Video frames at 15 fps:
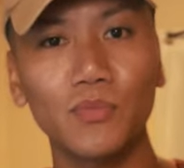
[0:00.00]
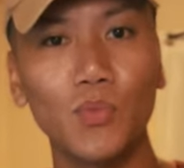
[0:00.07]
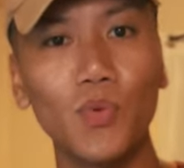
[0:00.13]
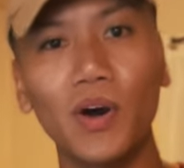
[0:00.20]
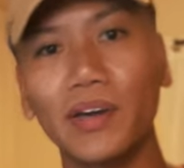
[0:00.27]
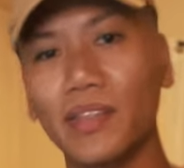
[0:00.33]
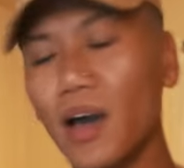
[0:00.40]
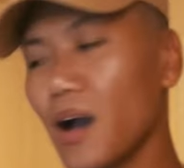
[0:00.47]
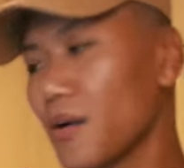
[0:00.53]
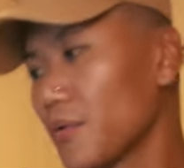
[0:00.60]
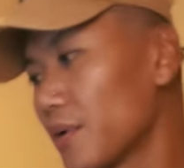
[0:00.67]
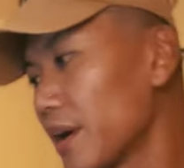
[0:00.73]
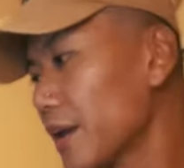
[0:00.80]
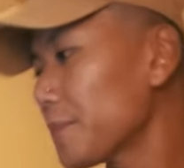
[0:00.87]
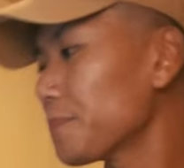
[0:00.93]
Why not,
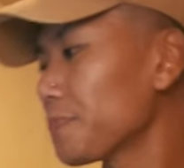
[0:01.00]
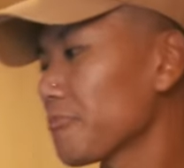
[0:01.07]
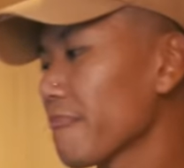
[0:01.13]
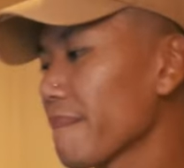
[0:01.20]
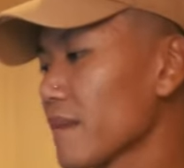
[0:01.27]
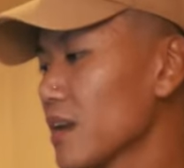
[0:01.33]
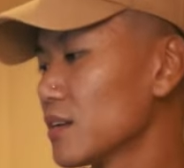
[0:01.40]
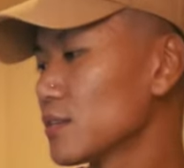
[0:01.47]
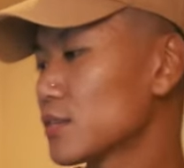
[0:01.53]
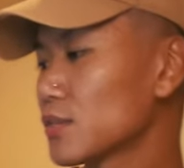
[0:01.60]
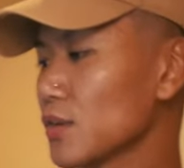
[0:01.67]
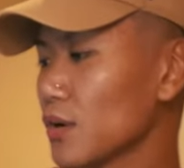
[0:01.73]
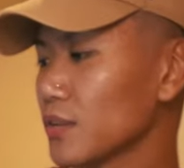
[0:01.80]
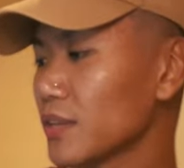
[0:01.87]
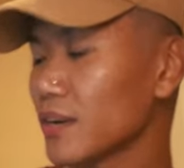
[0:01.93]
right?
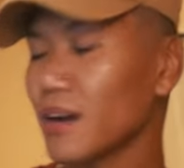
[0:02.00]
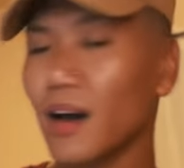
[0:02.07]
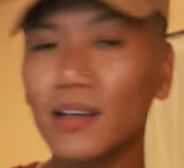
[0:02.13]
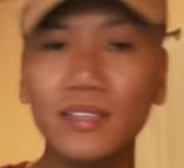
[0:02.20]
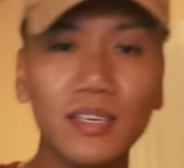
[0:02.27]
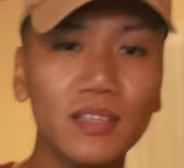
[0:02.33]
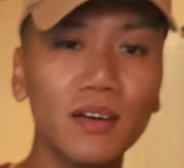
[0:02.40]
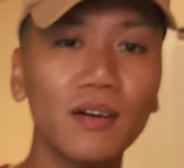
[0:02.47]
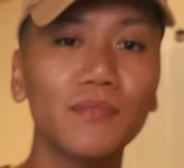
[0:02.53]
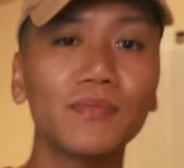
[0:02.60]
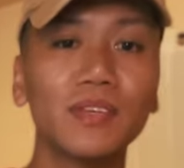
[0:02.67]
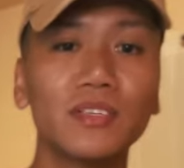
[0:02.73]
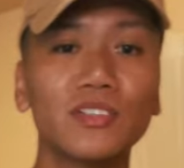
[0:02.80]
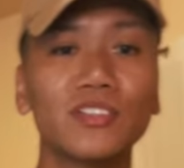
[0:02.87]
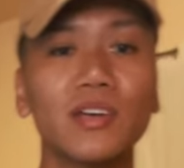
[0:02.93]
So the concept of
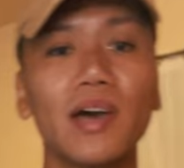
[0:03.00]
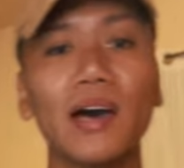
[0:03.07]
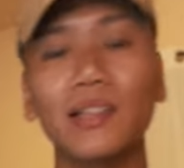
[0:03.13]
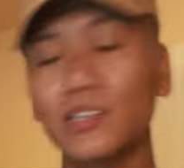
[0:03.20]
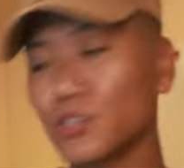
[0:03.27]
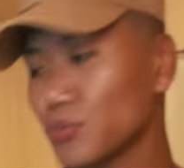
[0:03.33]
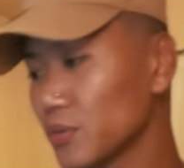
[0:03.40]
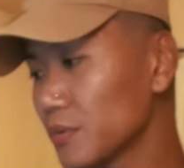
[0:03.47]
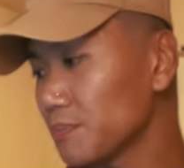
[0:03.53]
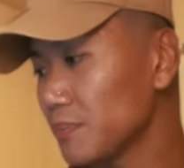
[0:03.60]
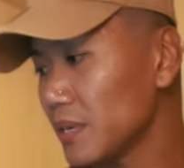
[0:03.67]
this challenge will